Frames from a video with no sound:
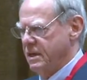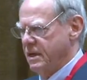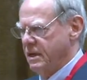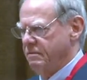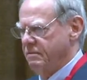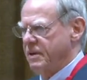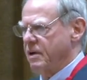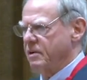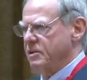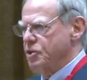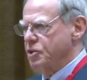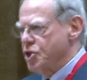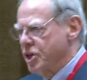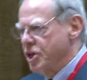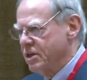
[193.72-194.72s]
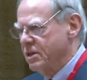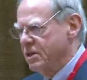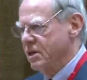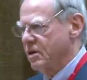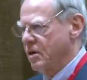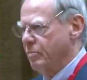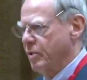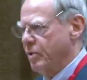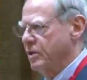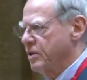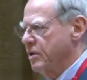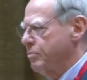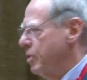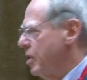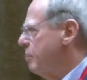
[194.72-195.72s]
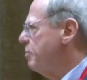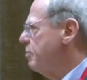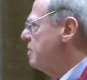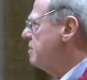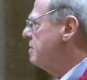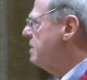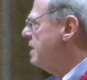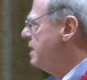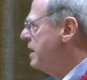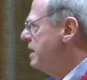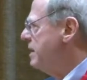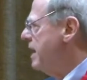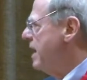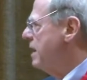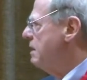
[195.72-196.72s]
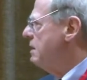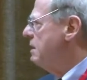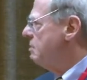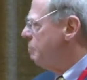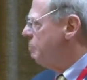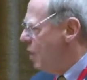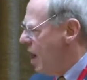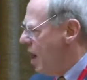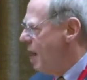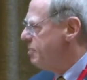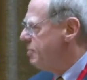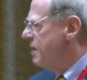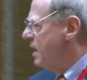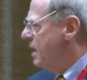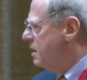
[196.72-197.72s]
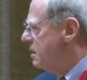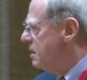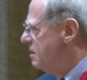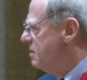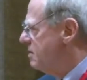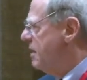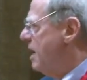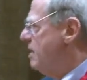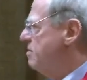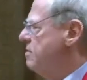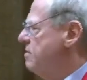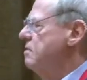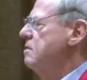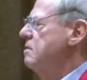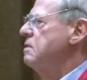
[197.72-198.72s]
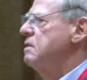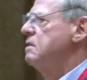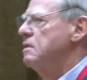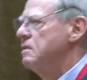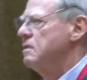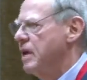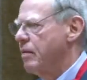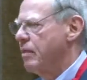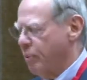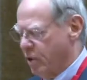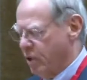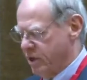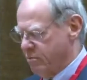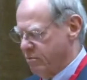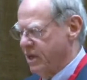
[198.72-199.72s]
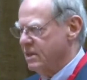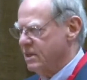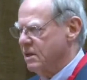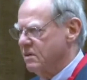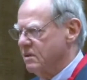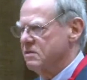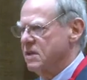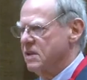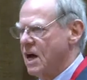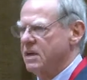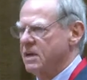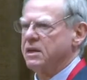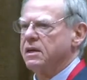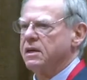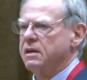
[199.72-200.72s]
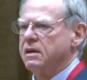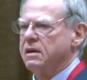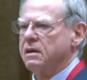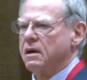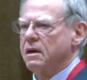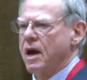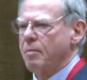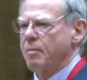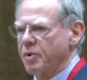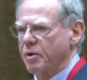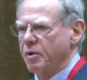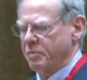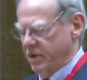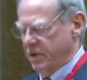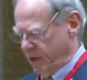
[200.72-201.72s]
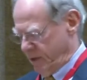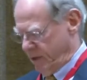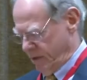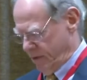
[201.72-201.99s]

if there is cheating upon the purpose, then perhaps under this test, the appointment is not appropriate.